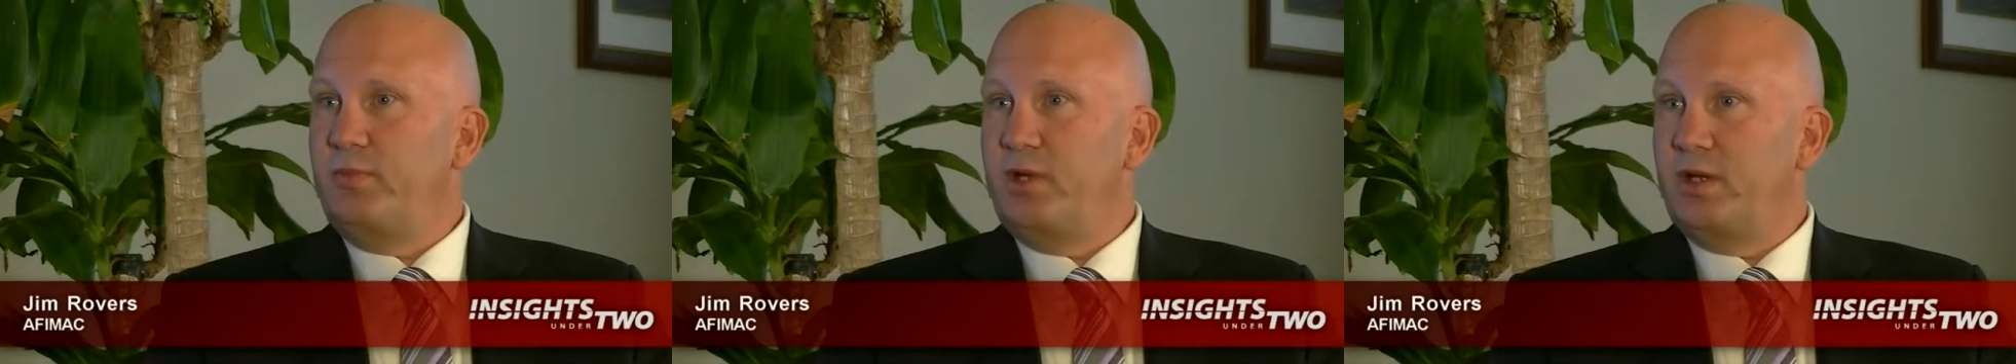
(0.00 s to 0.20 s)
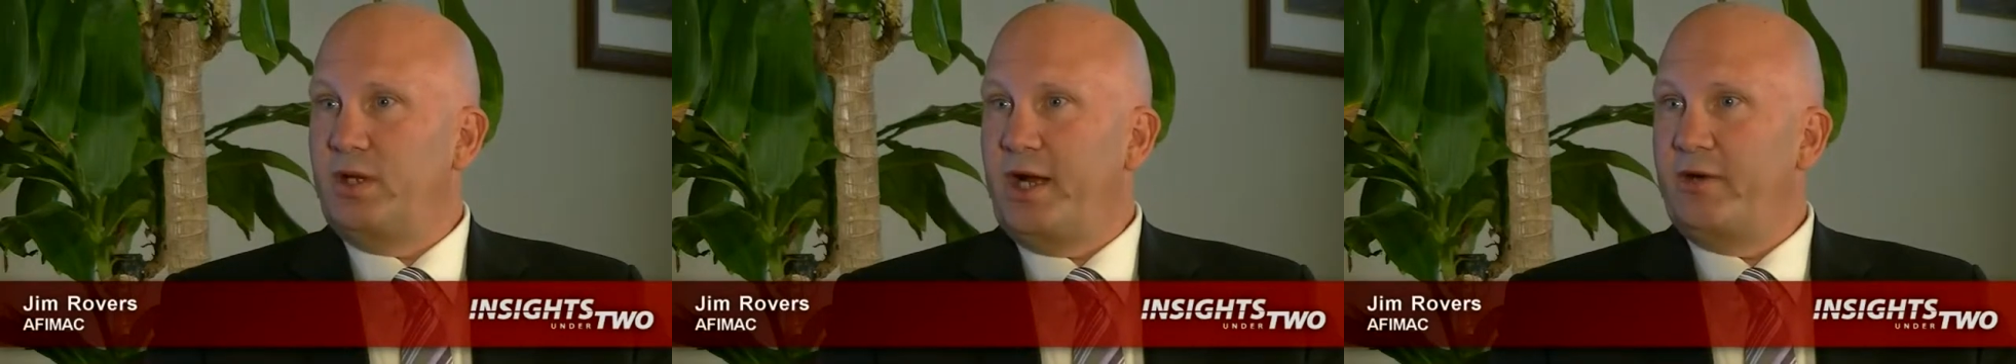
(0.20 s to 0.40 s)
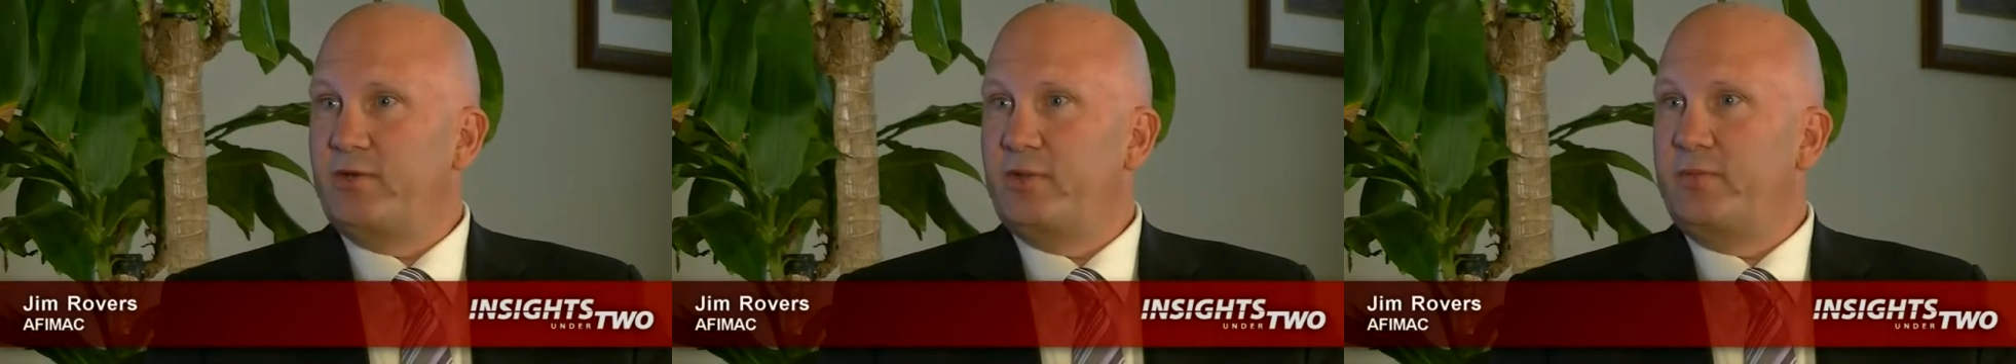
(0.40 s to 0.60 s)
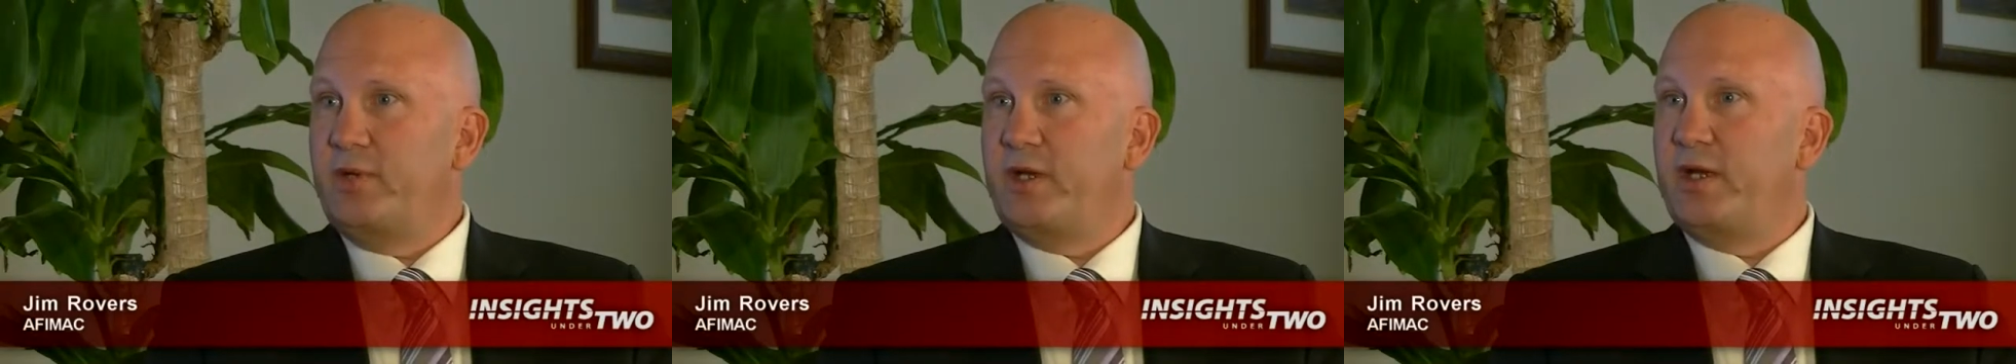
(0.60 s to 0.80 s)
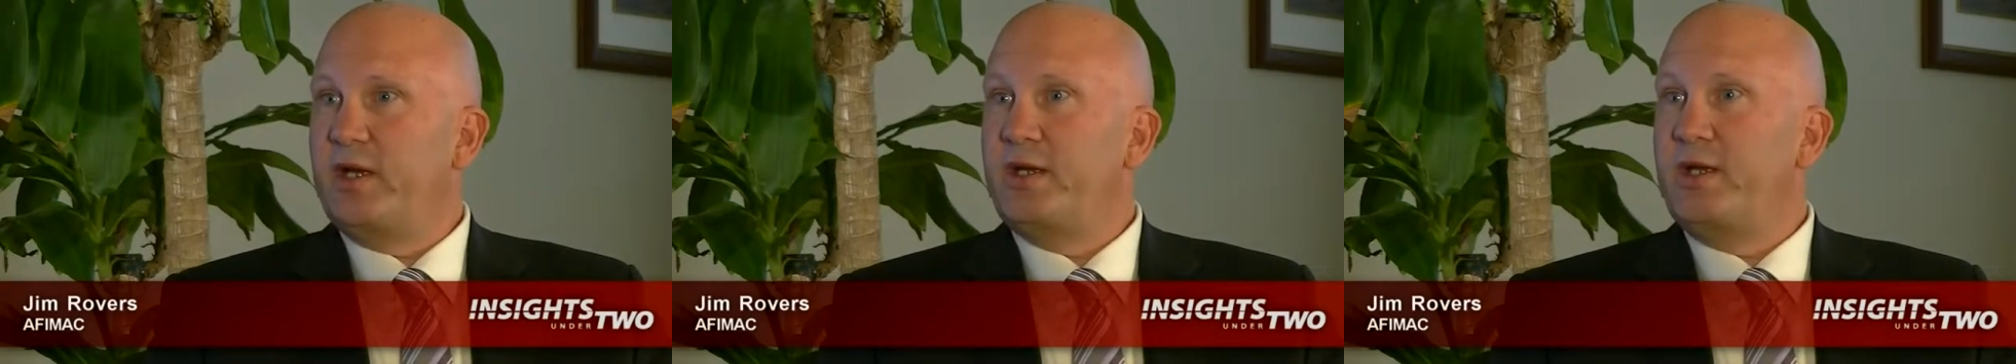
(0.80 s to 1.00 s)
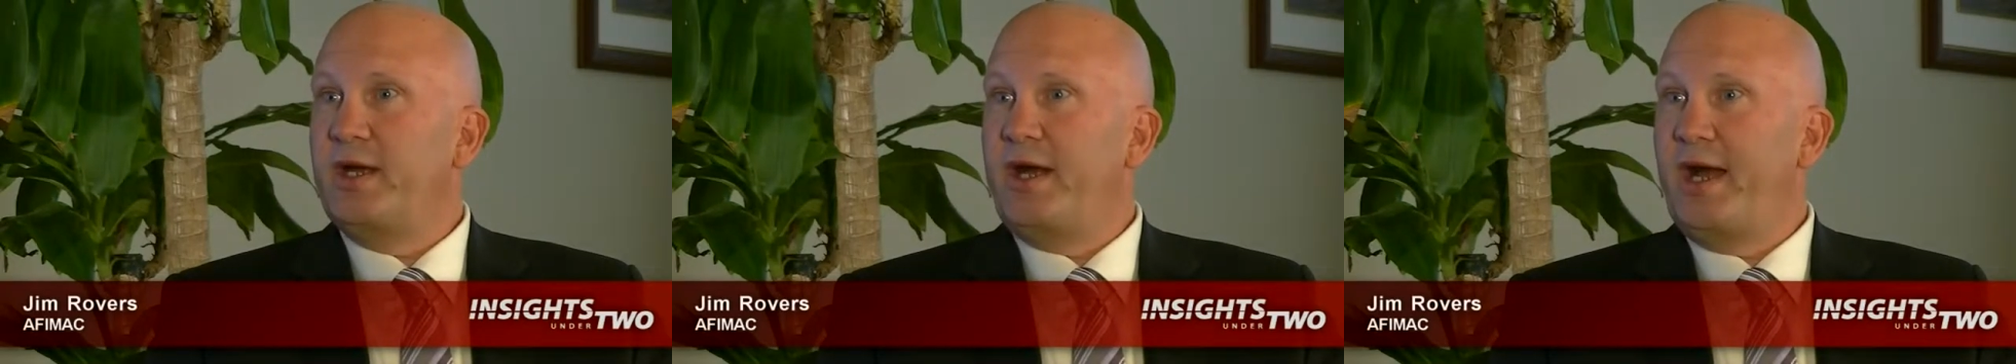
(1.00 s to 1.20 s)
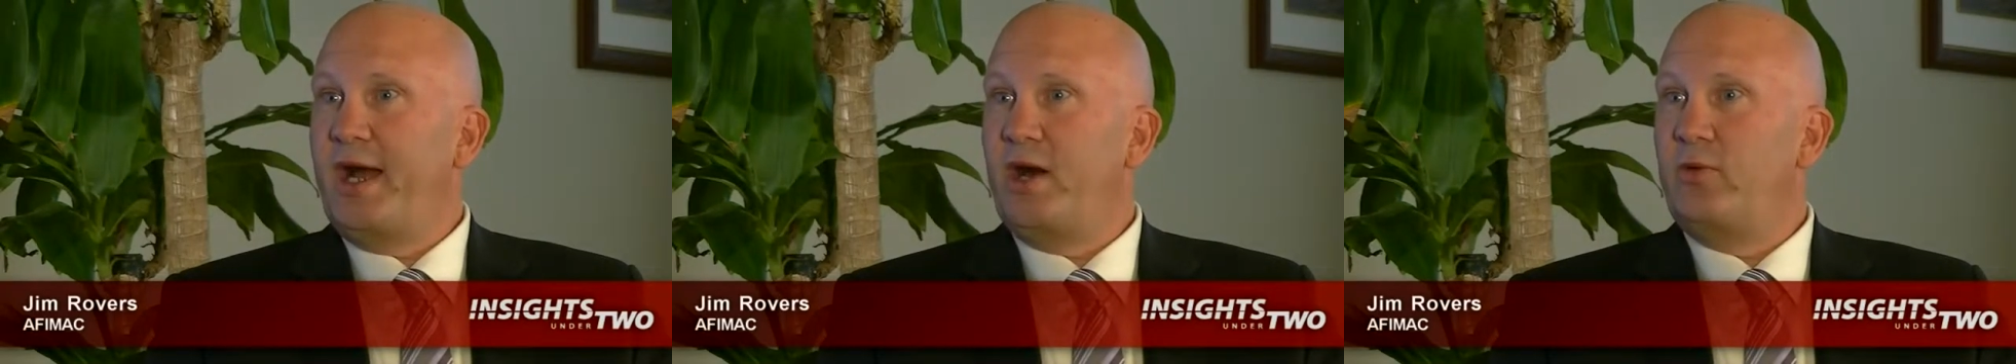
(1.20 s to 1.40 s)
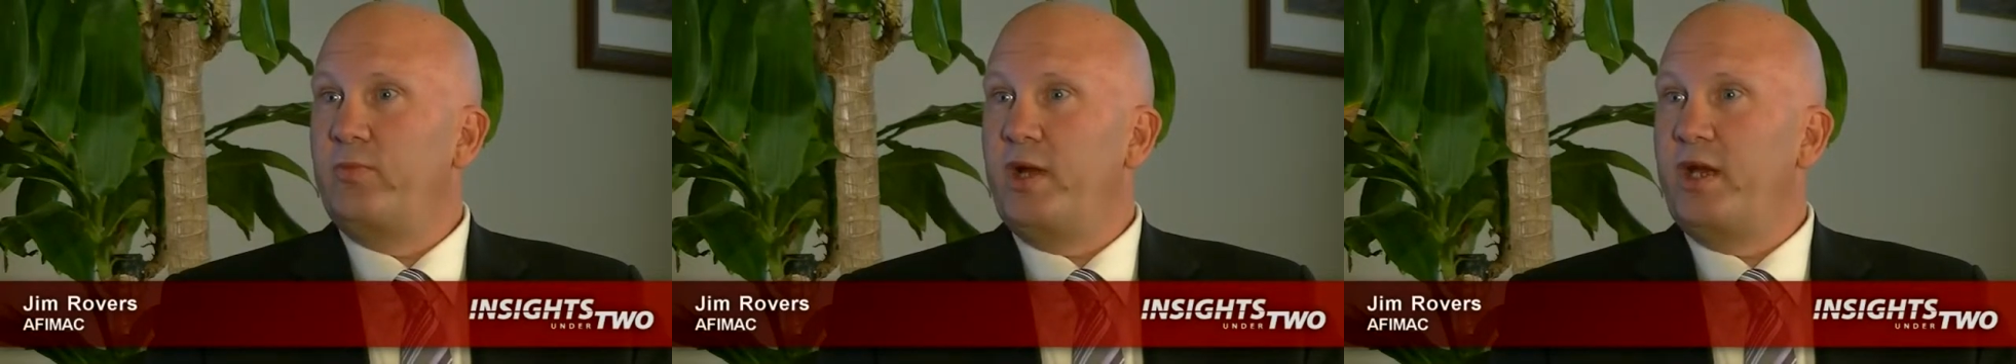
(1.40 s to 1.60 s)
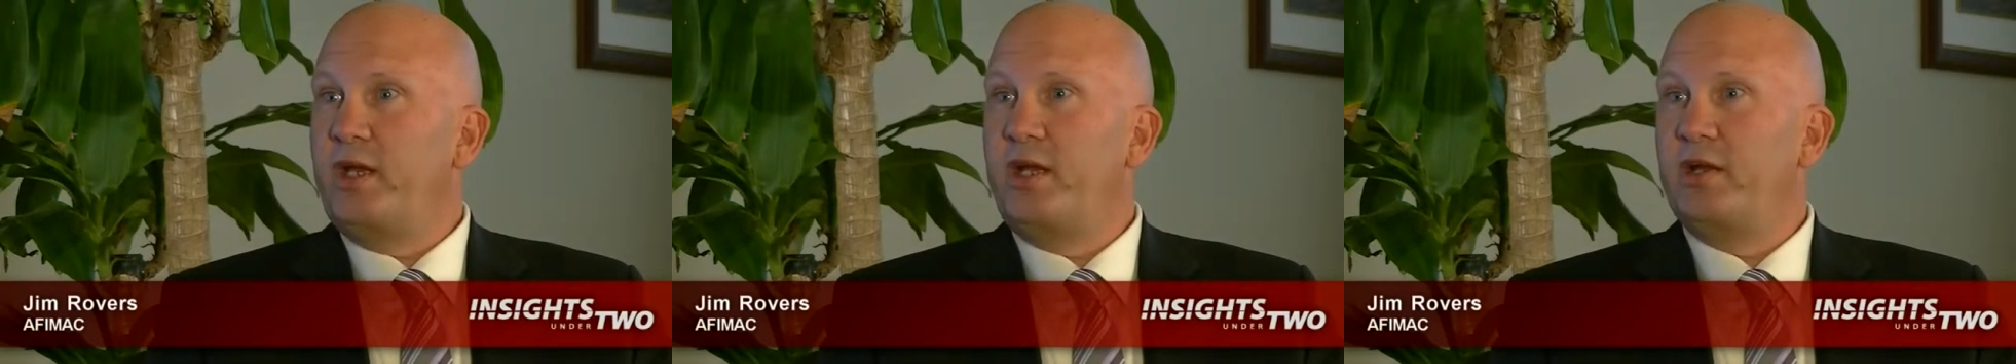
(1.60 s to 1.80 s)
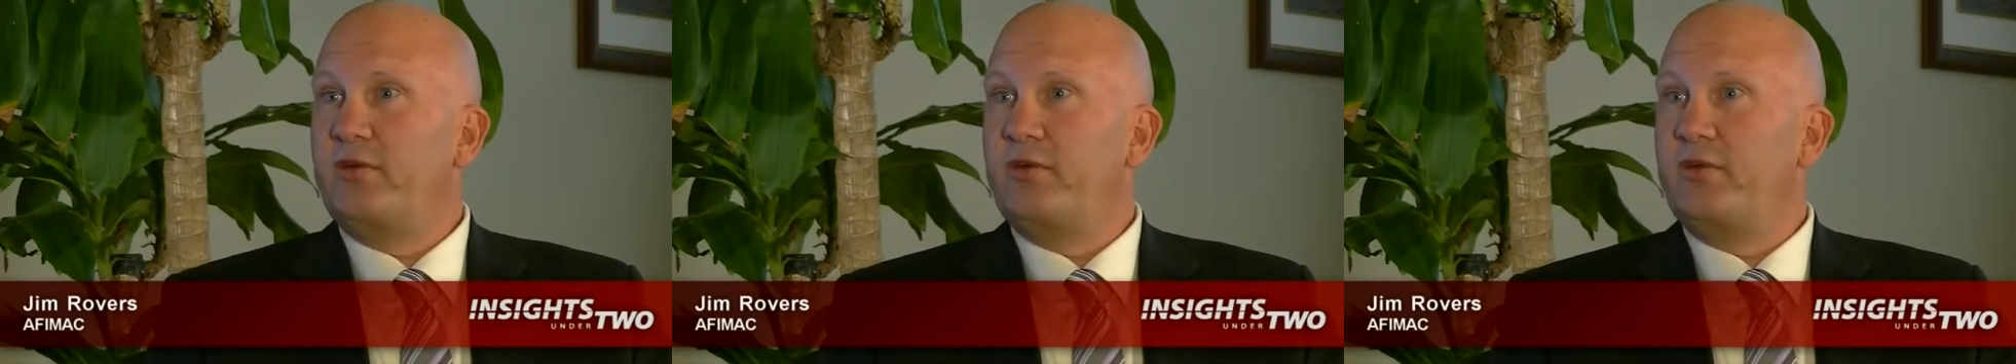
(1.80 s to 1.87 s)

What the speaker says: be allowed to picket, how many